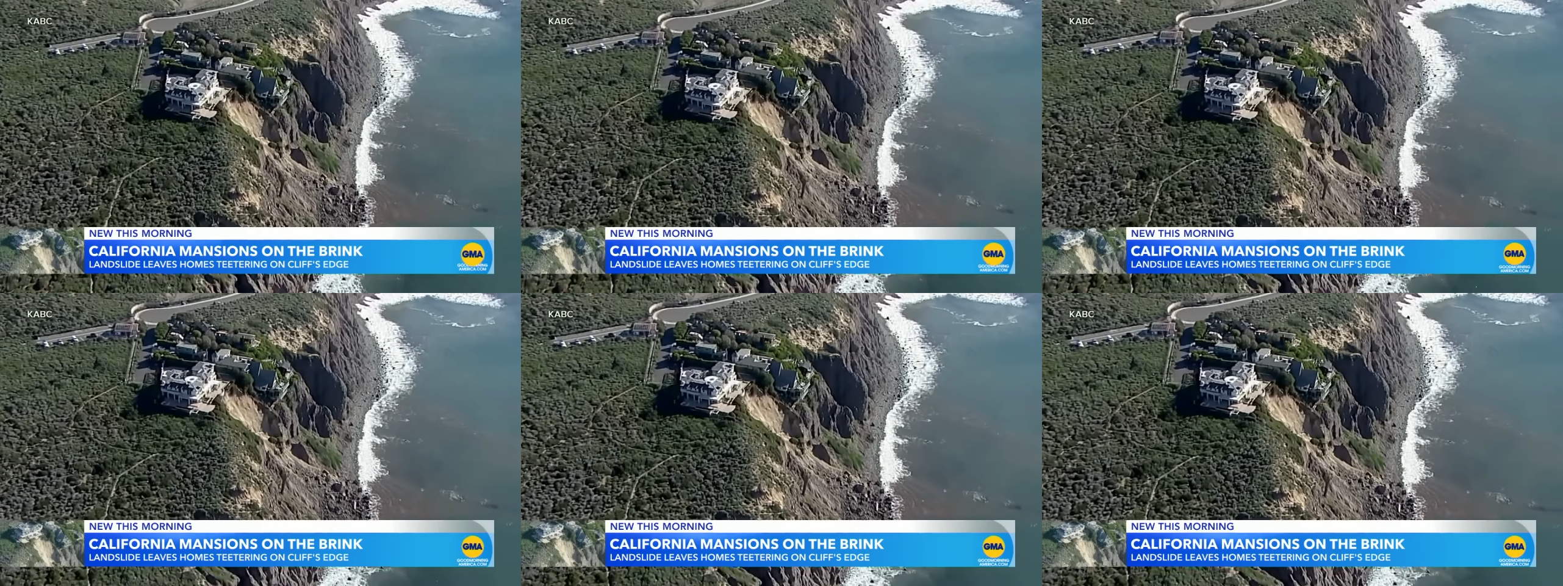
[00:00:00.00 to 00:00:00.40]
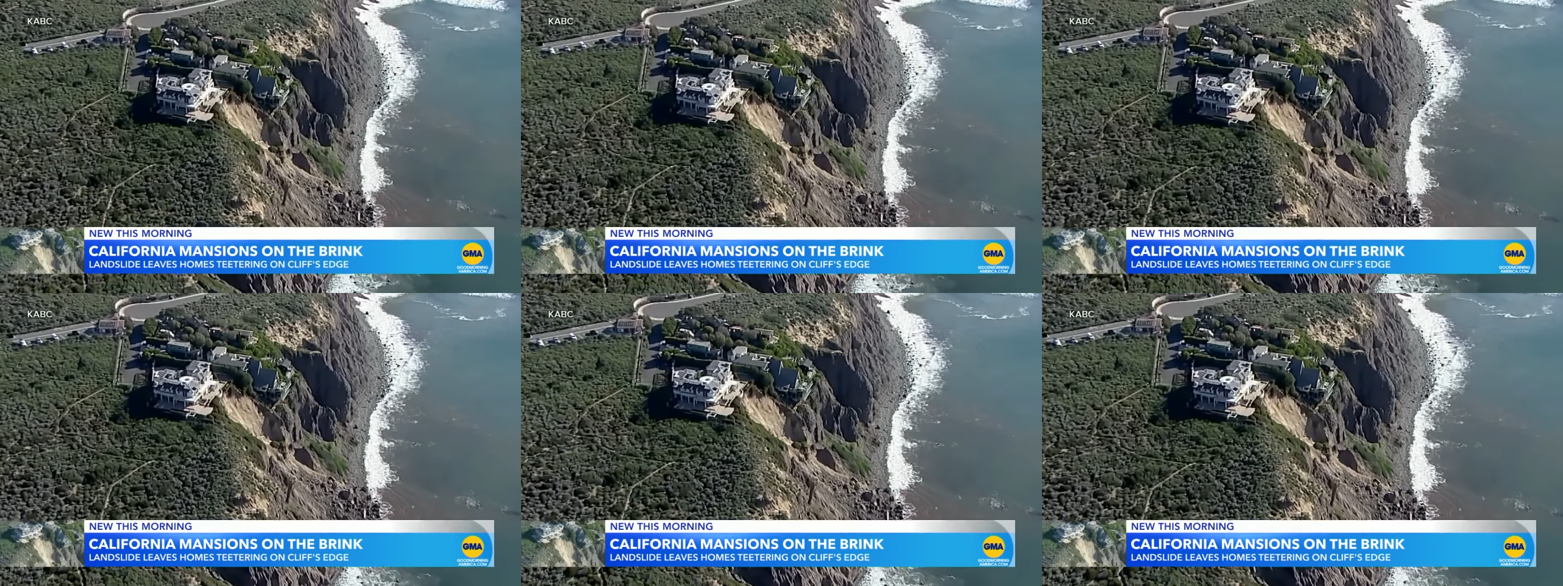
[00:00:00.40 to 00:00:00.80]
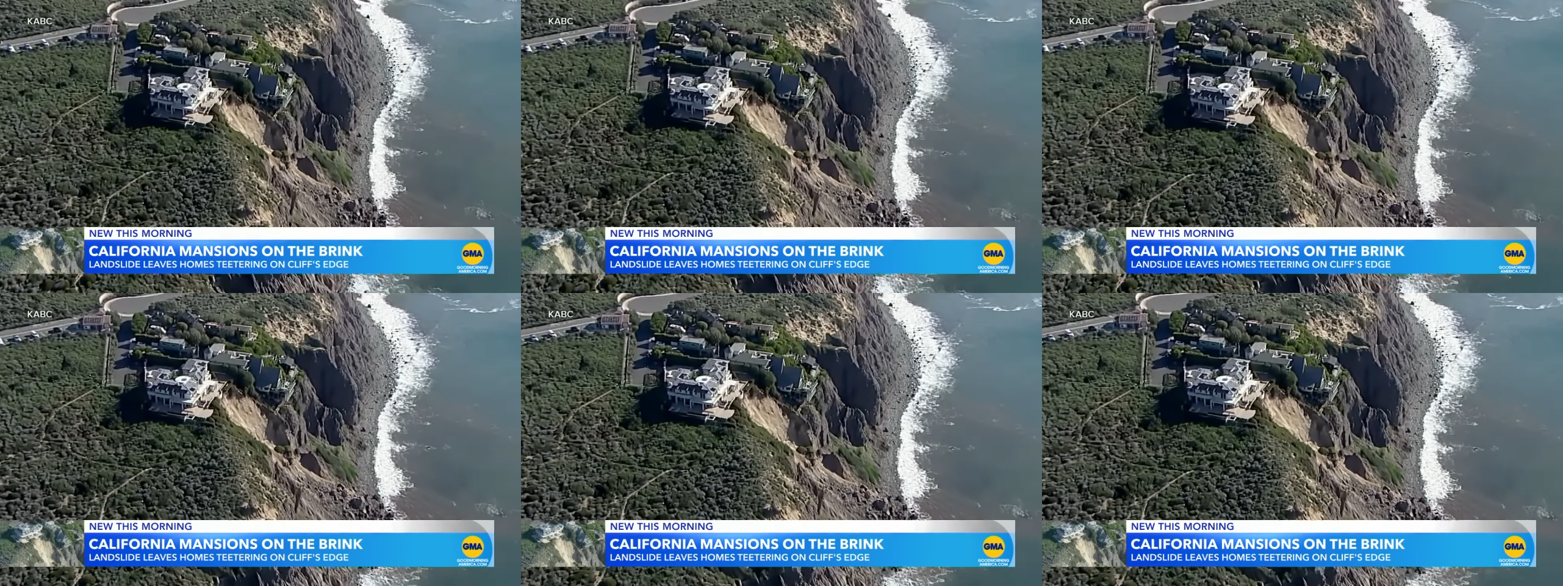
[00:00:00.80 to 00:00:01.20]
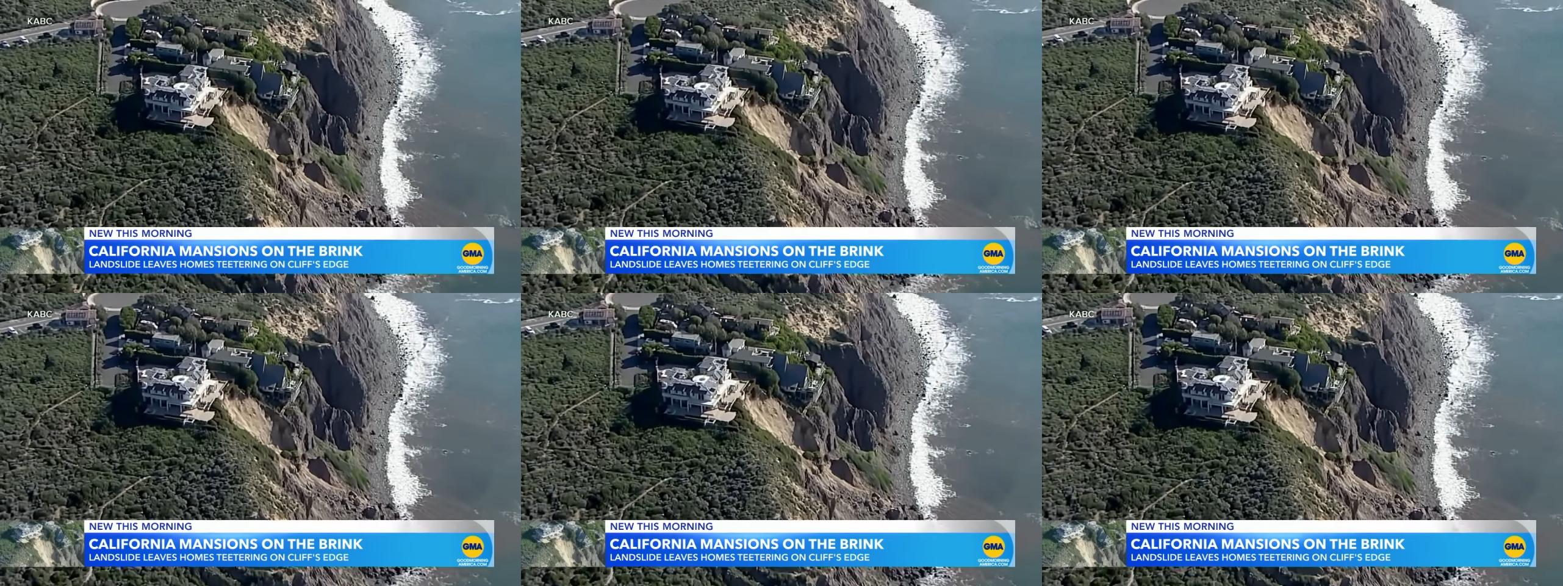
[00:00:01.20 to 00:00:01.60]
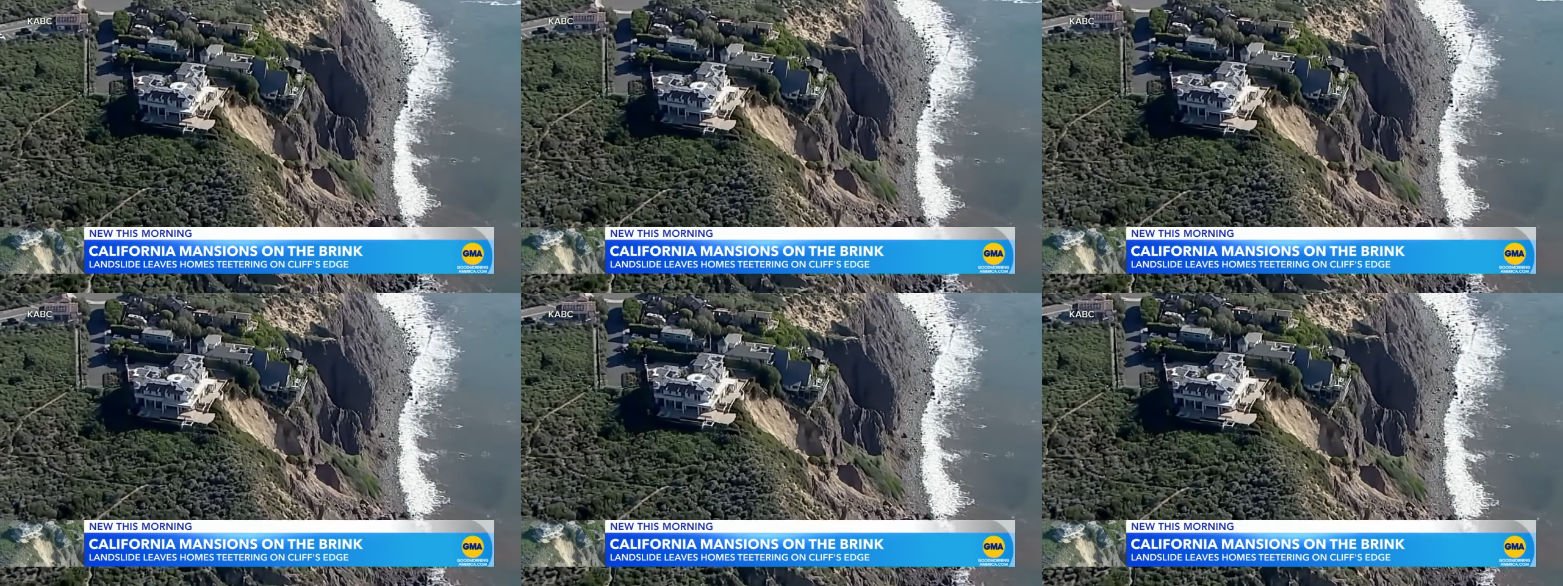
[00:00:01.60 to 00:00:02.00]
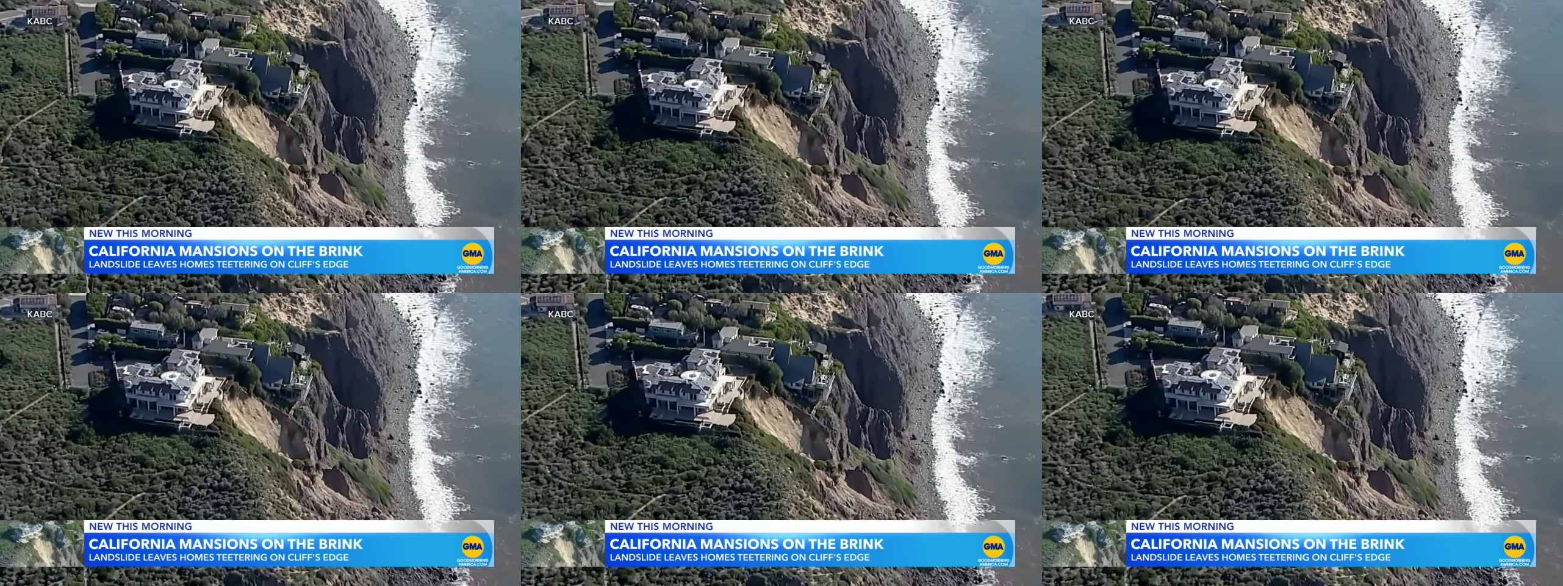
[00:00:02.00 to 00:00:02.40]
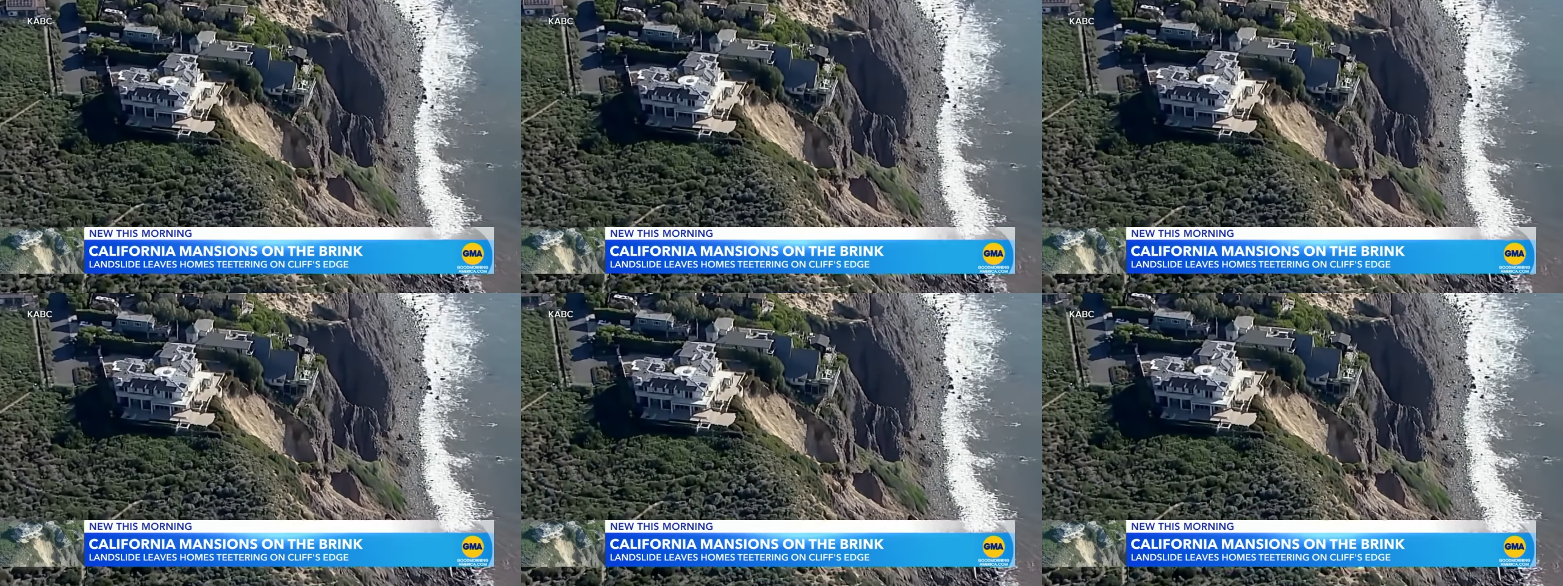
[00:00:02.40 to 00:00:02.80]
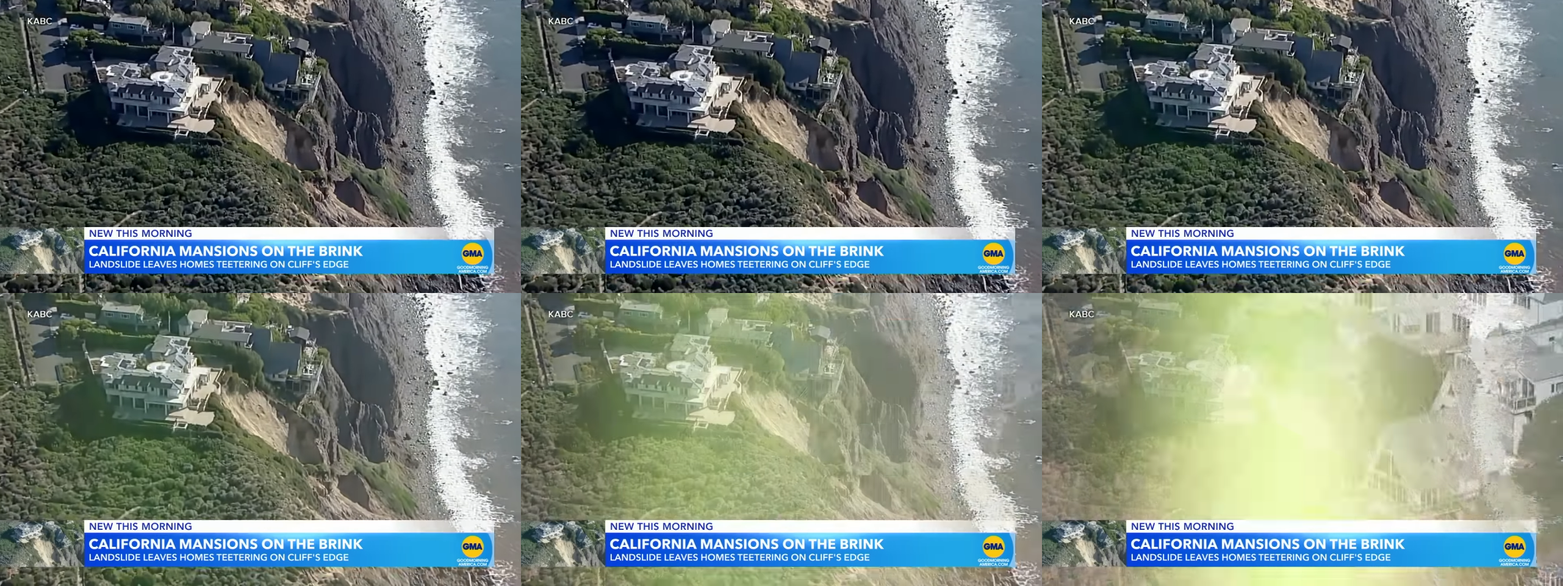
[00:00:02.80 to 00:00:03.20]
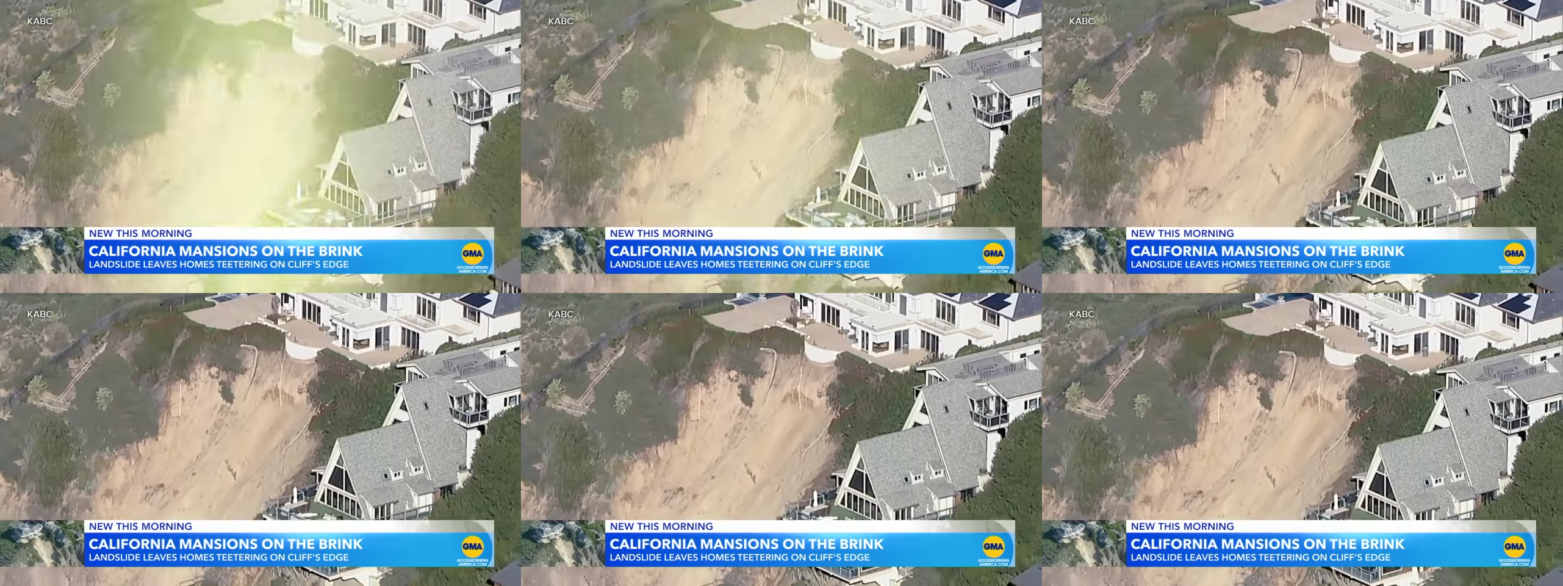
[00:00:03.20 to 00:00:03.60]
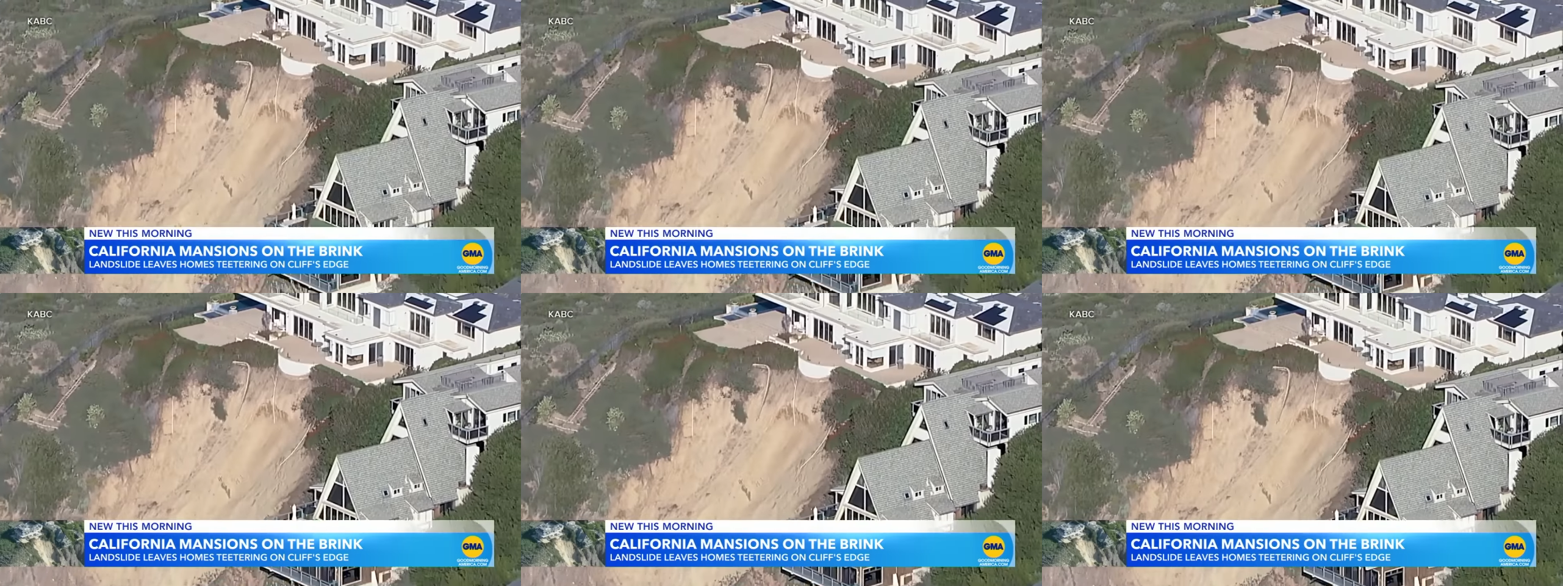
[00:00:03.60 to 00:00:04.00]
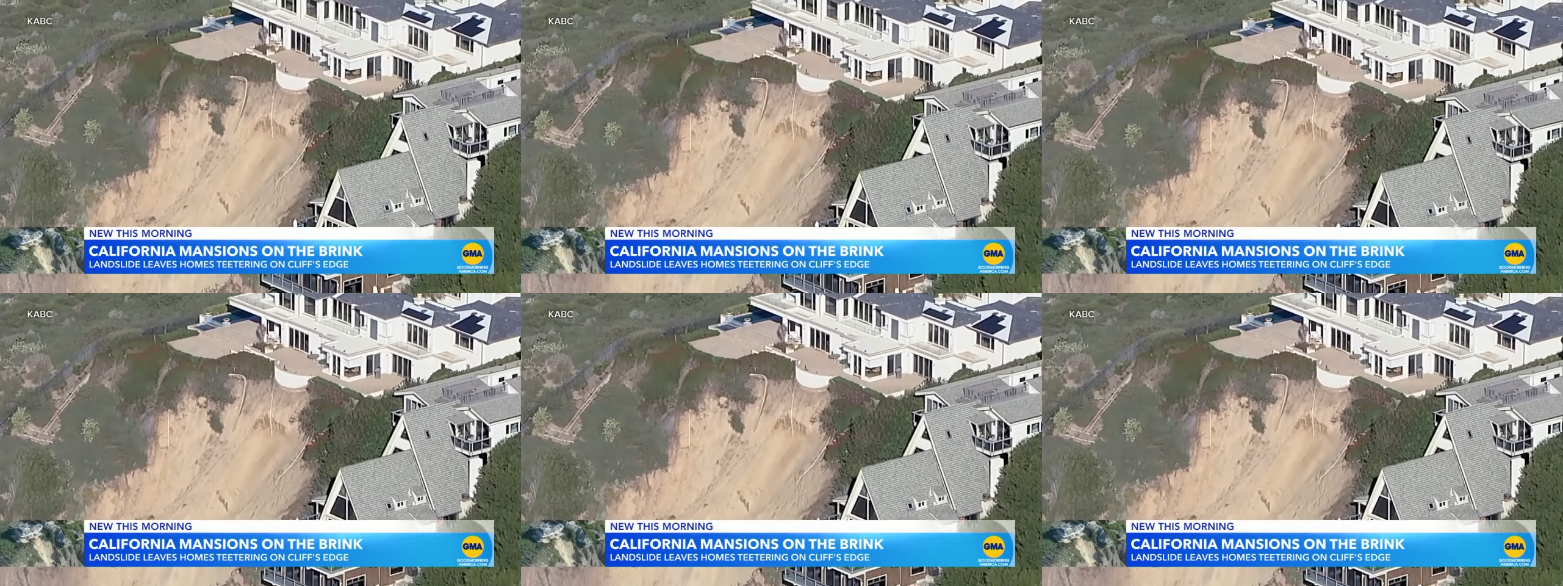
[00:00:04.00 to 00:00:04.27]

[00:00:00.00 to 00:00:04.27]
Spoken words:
Nobody's mouth can be seen.